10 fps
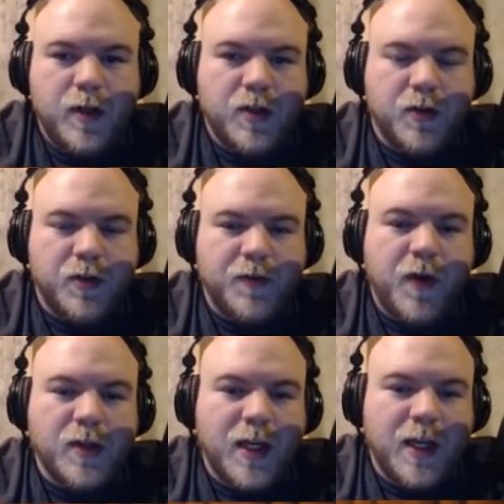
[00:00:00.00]
So as
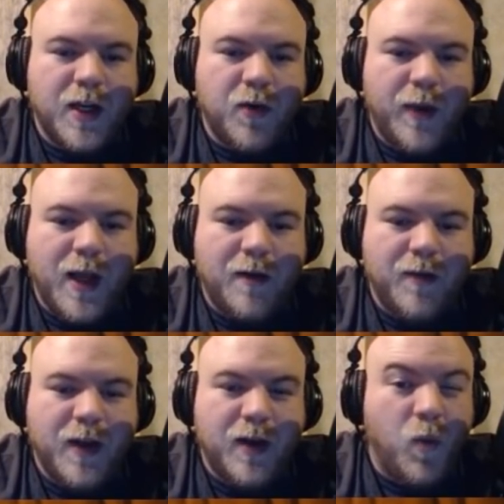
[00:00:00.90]
far as they know, we
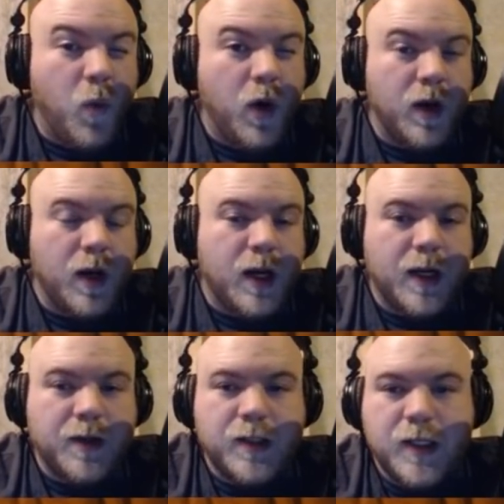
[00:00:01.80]
have like 1
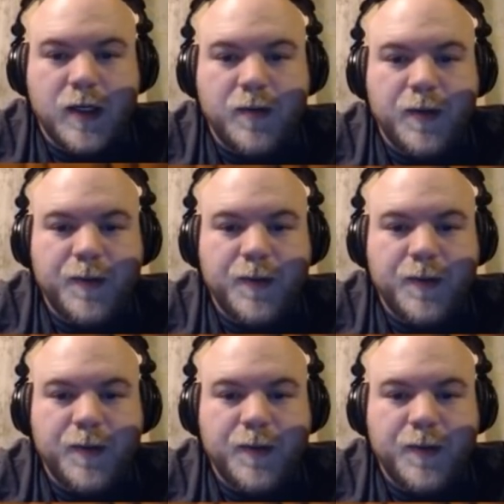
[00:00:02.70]
knockout set up.